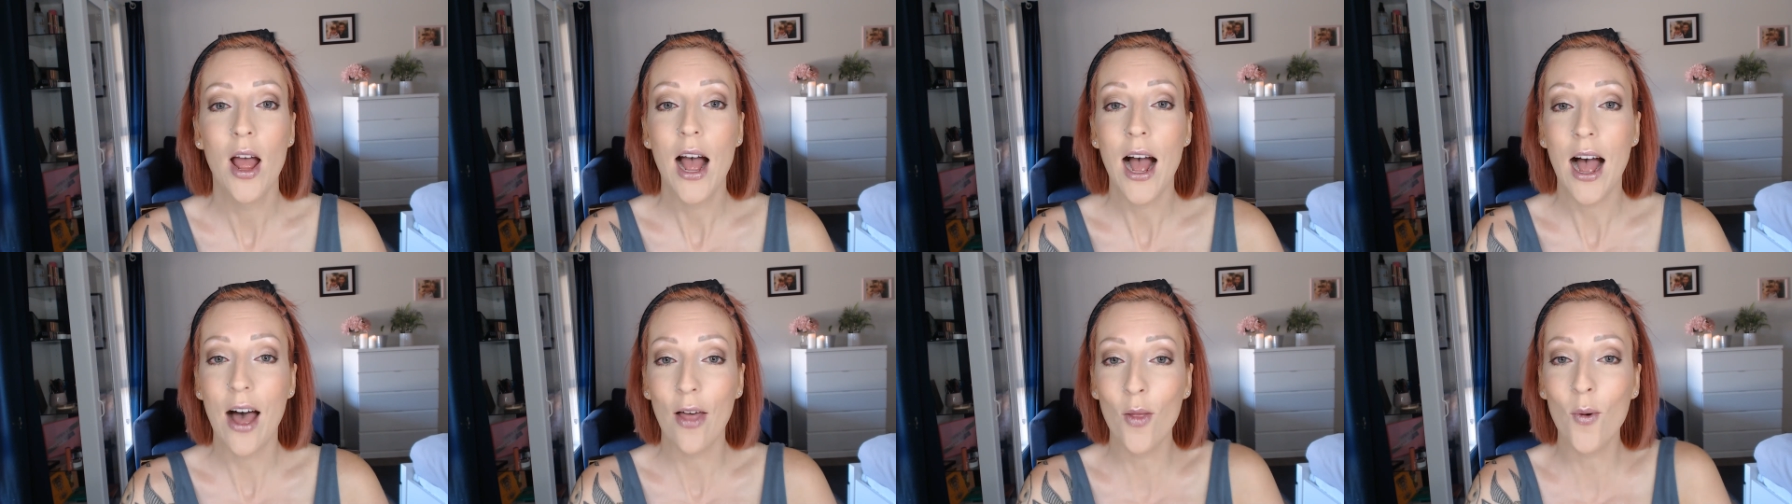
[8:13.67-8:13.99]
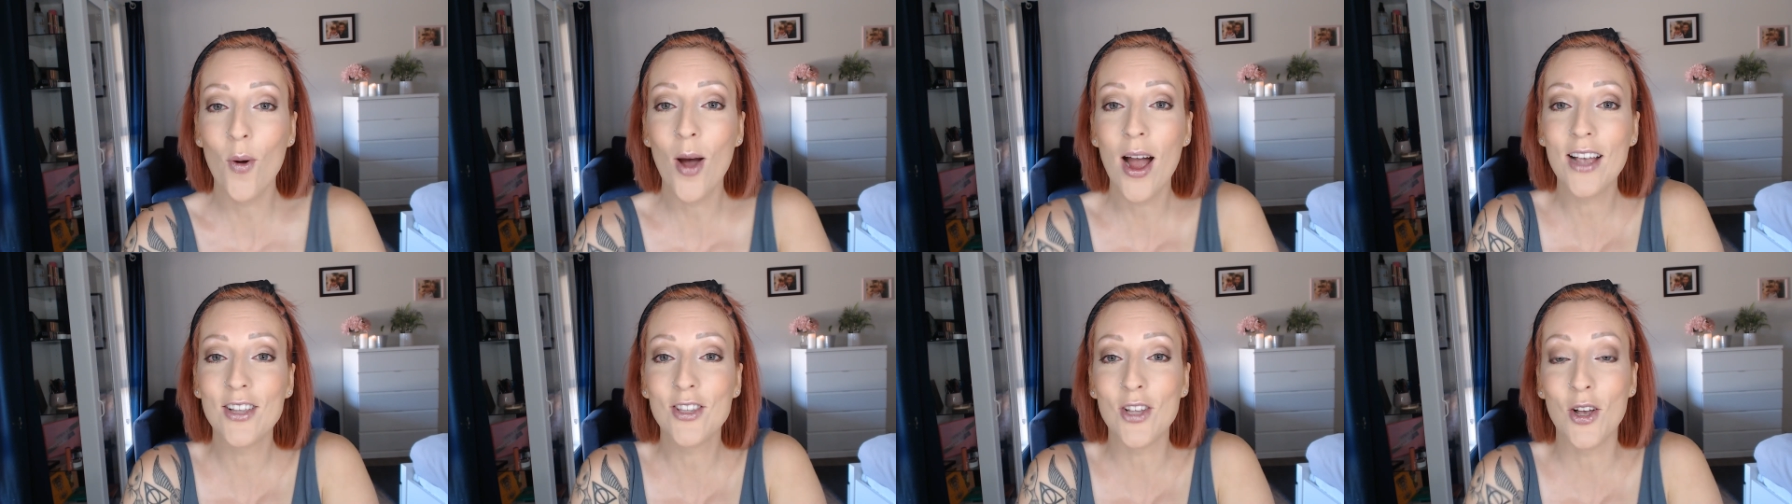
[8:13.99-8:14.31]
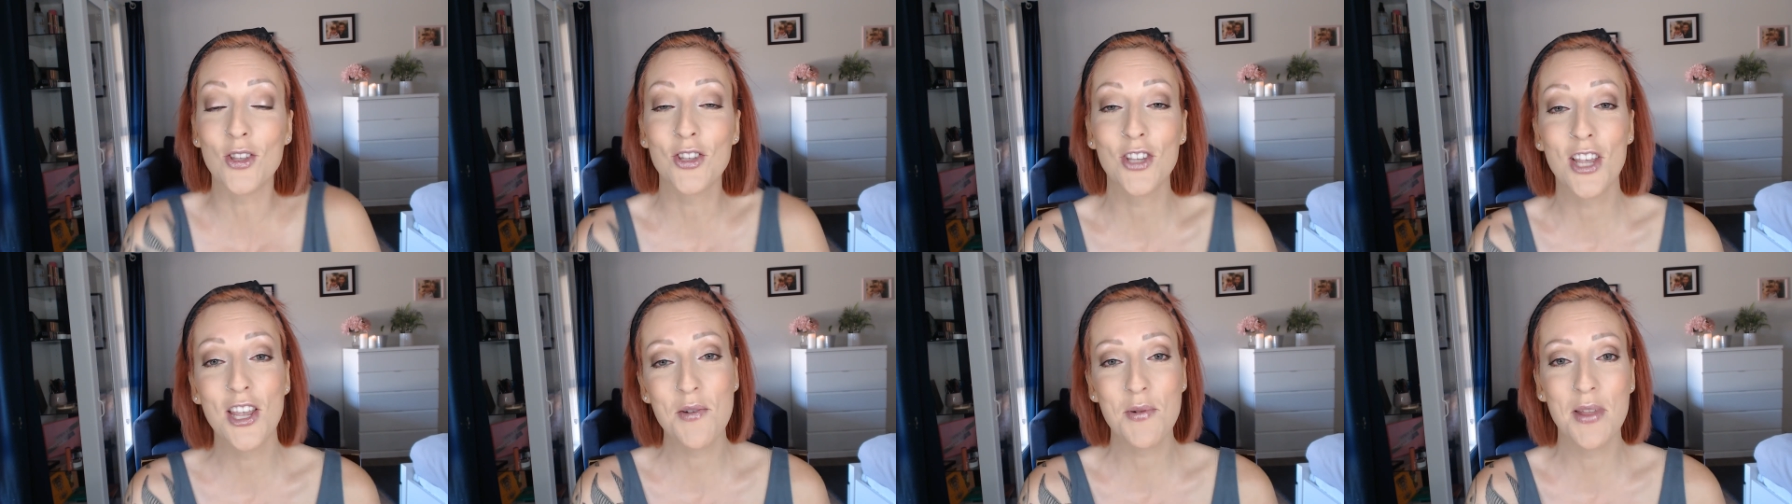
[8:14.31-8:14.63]
Otherwise, I'll
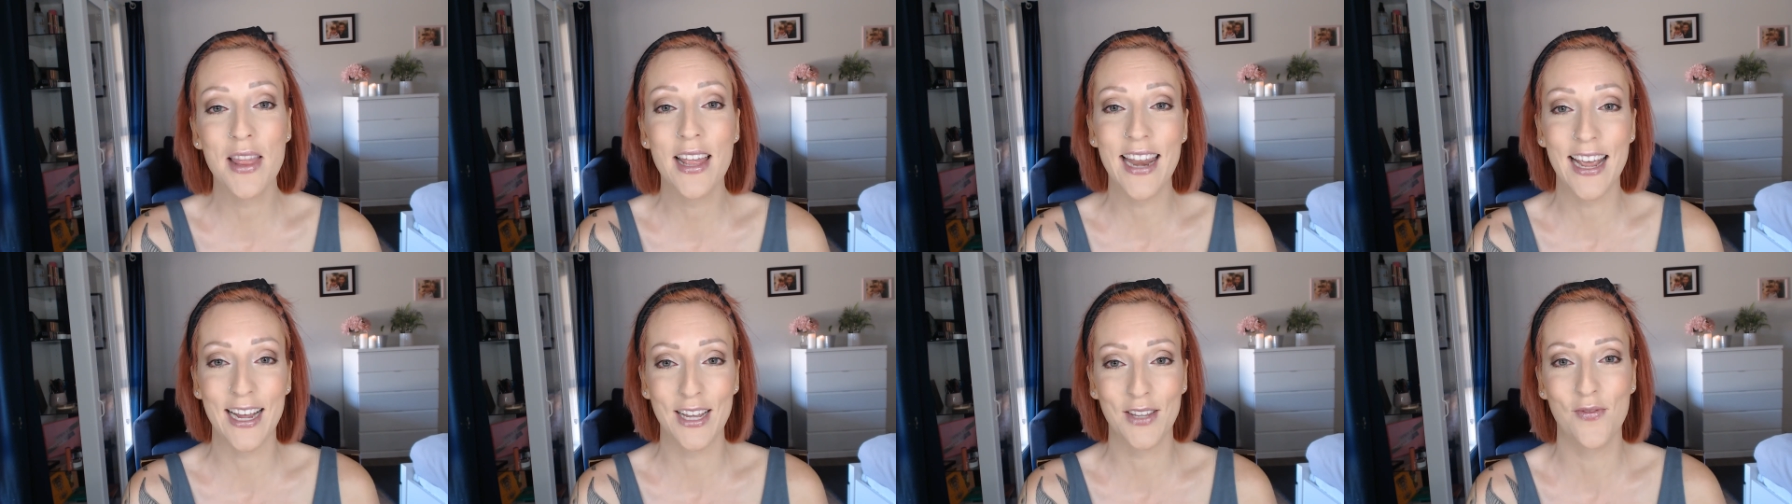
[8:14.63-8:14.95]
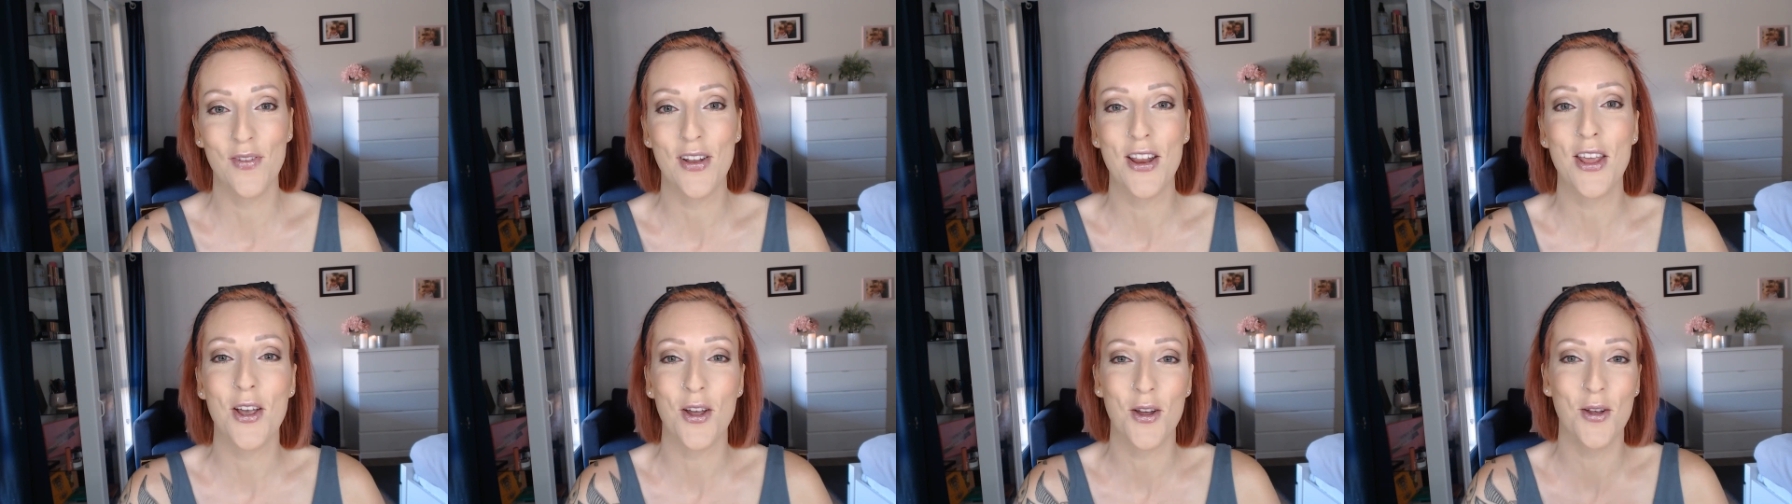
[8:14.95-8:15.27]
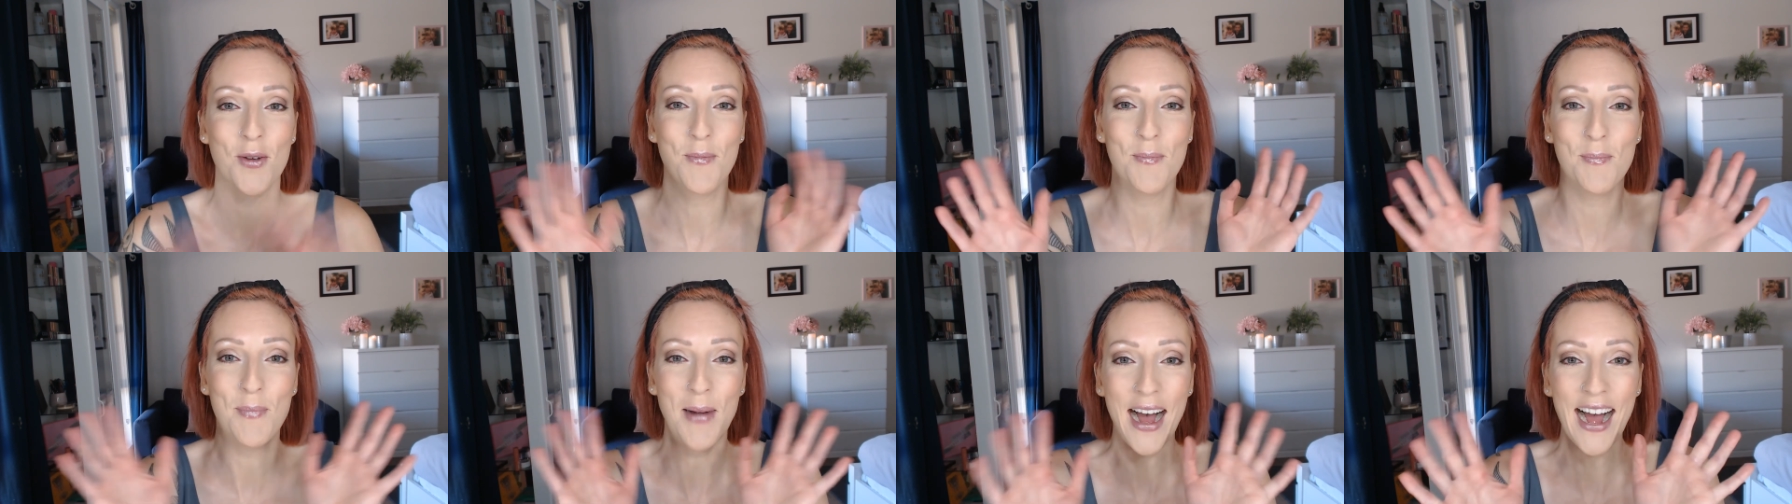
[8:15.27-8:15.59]
see you in the next video.
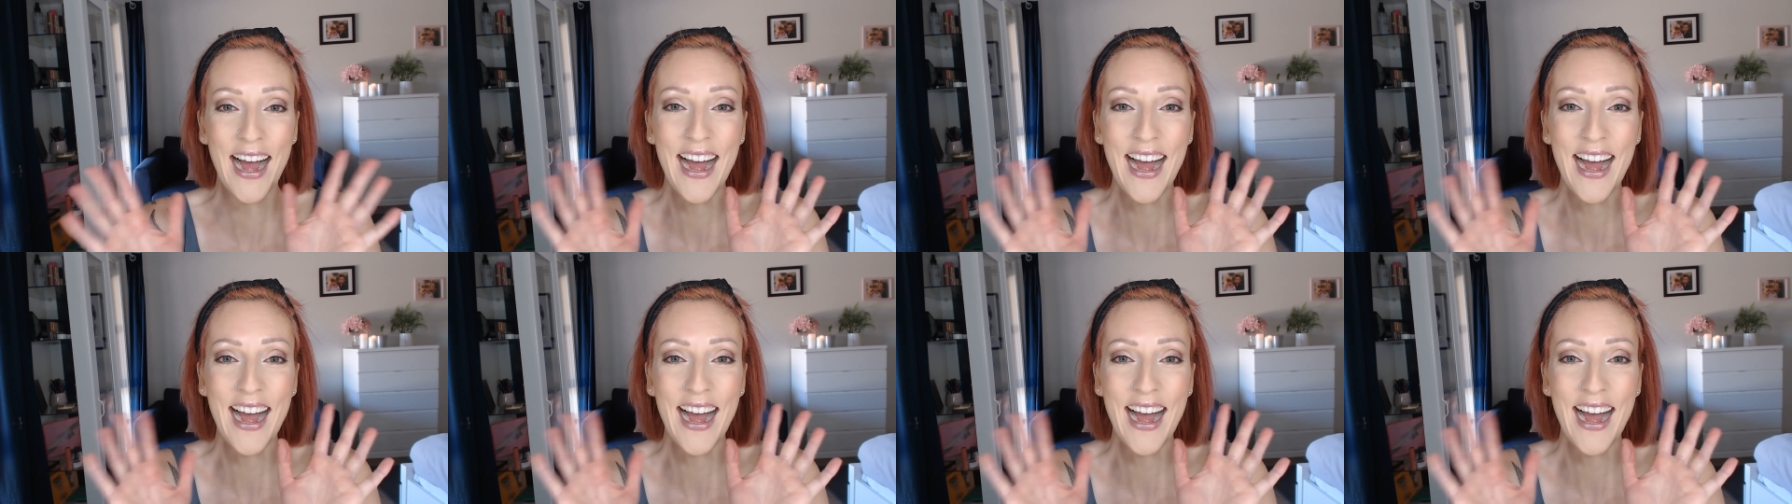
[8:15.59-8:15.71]
Bye!